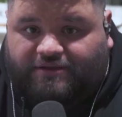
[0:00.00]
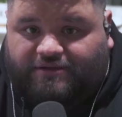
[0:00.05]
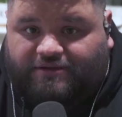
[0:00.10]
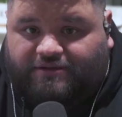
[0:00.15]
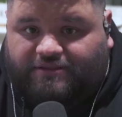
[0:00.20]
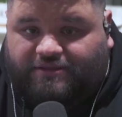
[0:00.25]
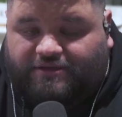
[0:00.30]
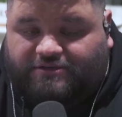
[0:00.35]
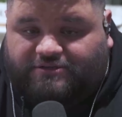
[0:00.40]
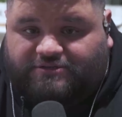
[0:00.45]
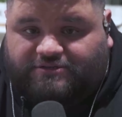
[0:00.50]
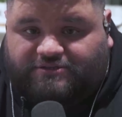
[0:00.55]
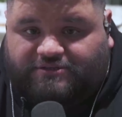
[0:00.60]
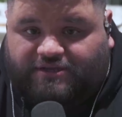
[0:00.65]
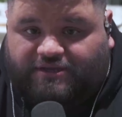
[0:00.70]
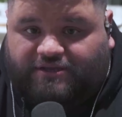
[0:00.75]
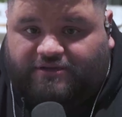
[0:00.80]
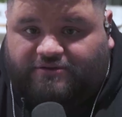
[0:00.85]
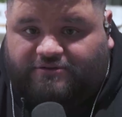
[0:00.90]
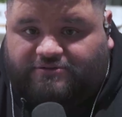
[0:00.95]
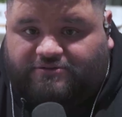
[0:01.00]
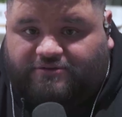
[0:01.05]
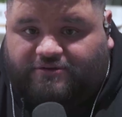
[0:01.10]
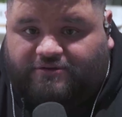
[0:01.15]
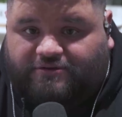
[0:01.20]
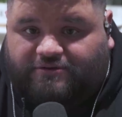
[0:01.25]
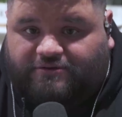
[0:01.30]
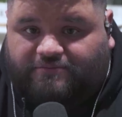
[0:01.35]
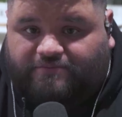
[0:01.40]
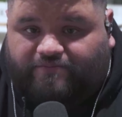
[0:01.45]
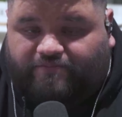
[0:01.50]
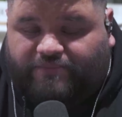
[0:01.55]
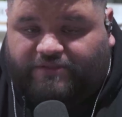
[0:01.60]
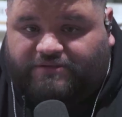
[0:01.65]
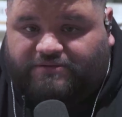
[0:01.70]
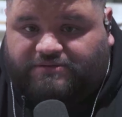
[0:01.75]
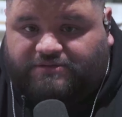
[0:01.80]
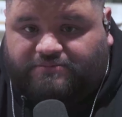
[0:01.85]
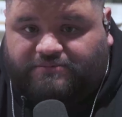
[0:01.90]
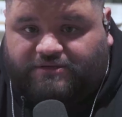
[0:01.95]
they just sang a song, and
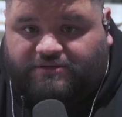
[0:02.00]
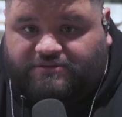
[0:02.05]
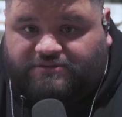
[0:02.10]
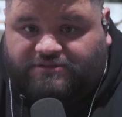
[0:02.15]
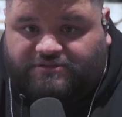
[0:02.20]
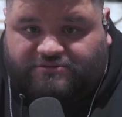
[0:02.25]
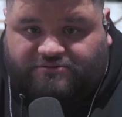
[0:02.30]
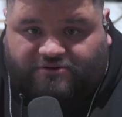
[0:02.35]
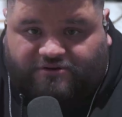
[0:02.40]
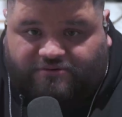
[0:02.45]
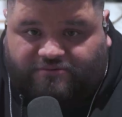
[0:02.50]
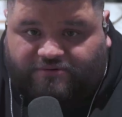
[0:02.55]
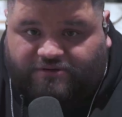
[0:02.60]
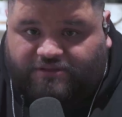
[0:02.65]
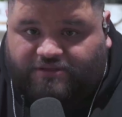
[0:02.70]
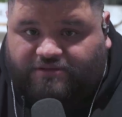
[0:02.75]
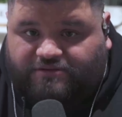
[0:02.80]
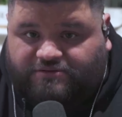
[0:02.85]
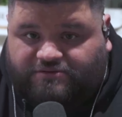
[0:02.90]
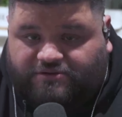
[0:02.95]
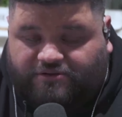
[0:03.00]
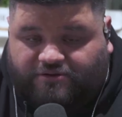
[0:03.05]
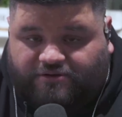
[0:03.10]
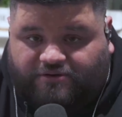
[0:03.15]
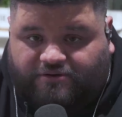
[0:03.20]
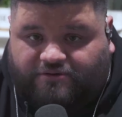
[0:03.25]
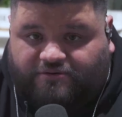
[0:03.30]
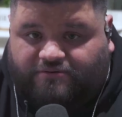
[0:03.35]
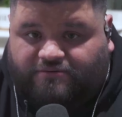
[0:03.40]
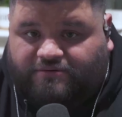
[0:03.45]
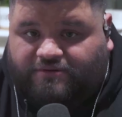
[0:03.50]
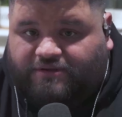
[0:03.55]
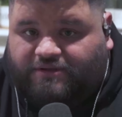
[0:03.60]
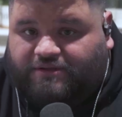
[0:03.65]
sometimes they start really slow,